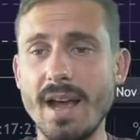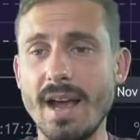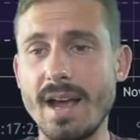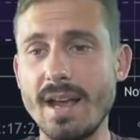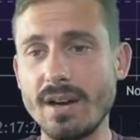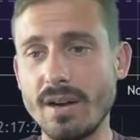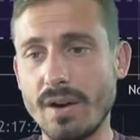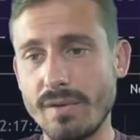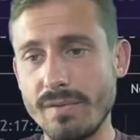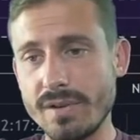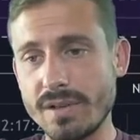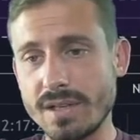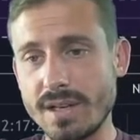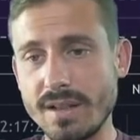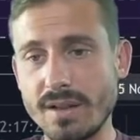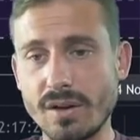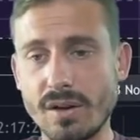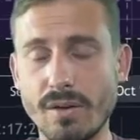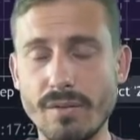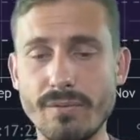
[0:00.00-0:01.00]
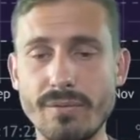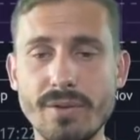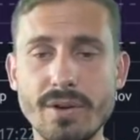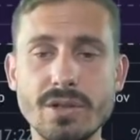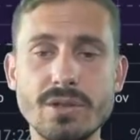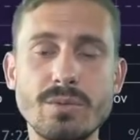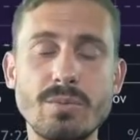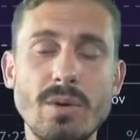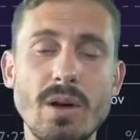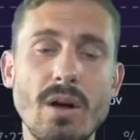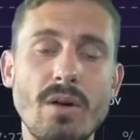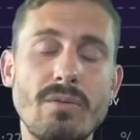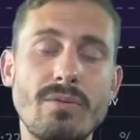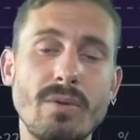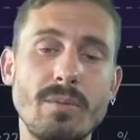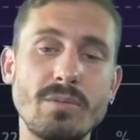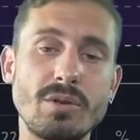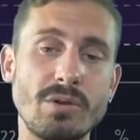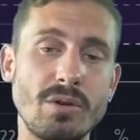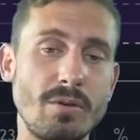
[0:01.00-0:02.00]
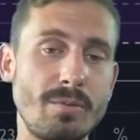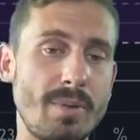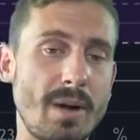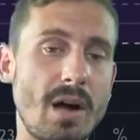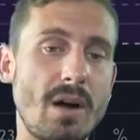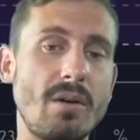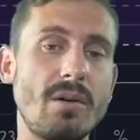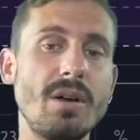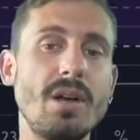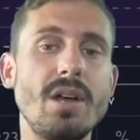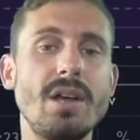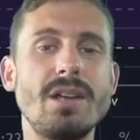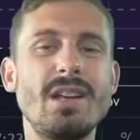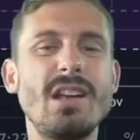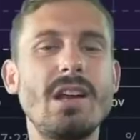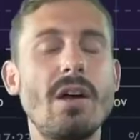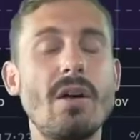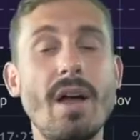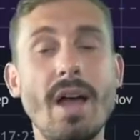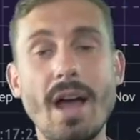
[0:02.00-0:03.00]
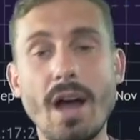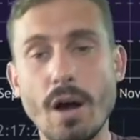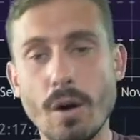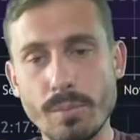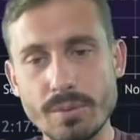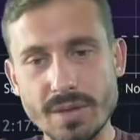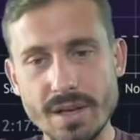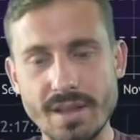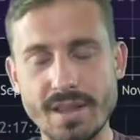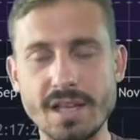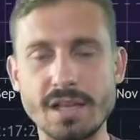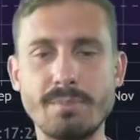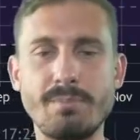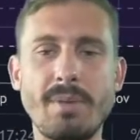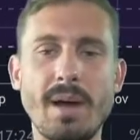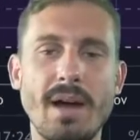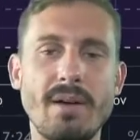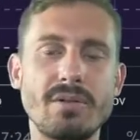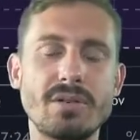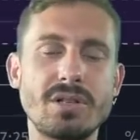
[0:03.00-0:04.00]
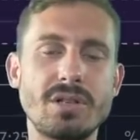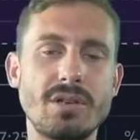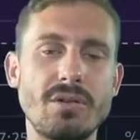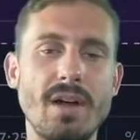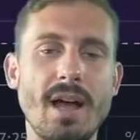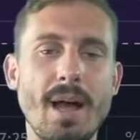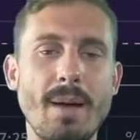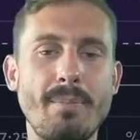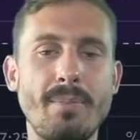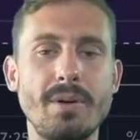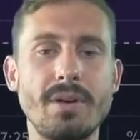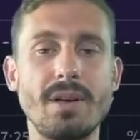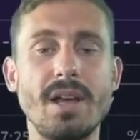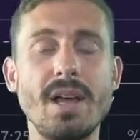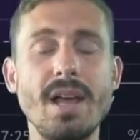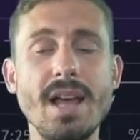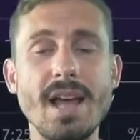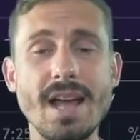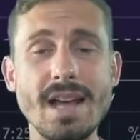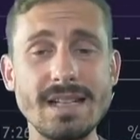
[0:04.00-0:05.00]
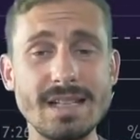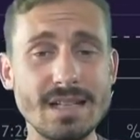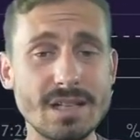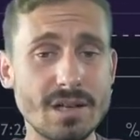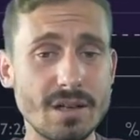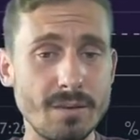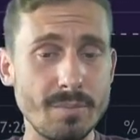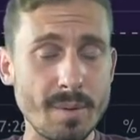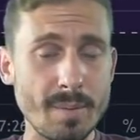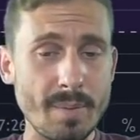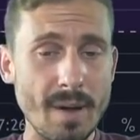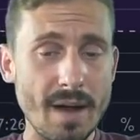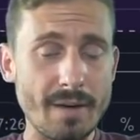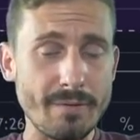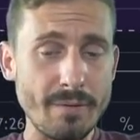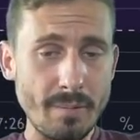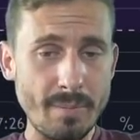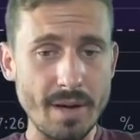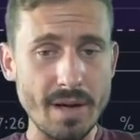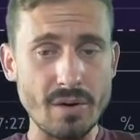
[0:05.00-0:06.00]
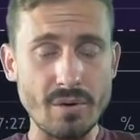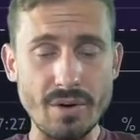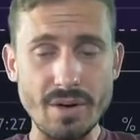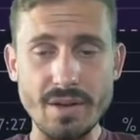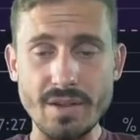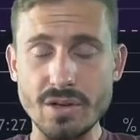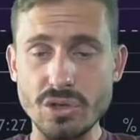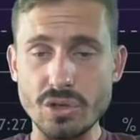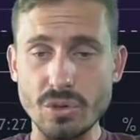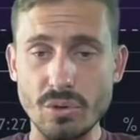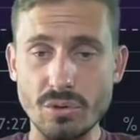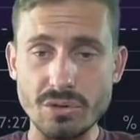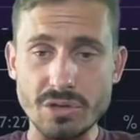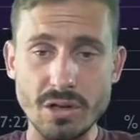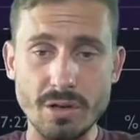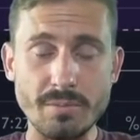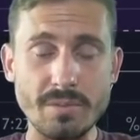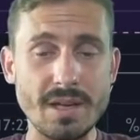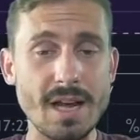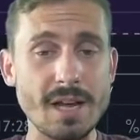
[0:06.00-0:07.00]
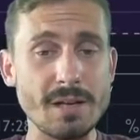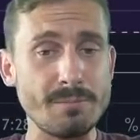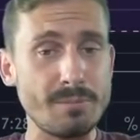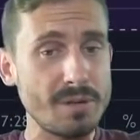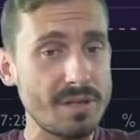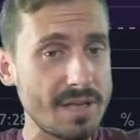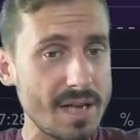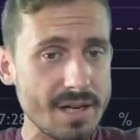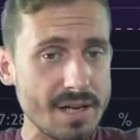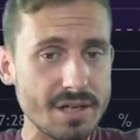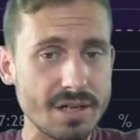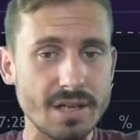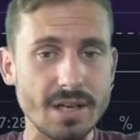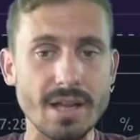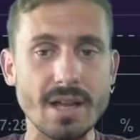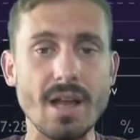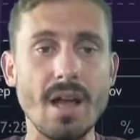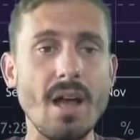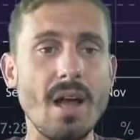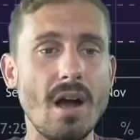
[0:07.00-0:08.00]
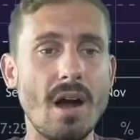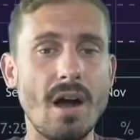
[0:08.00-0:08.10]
and obviously the conference well from Jerome Powell, you know, helped this bounce to happen. Is this going to be bad for Bitcoin in the short term? Yes, potentially.